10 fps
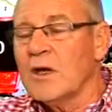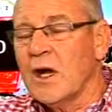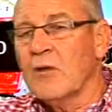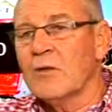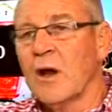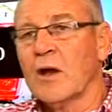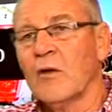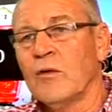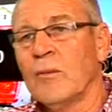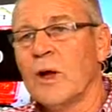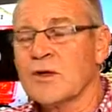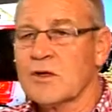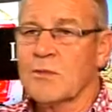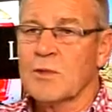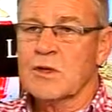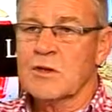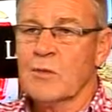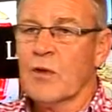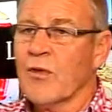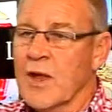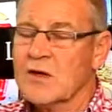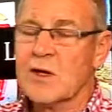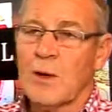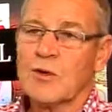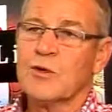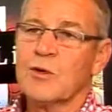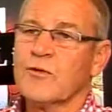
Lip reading: down the track on the budget submissions as well. Thanks so much, George, for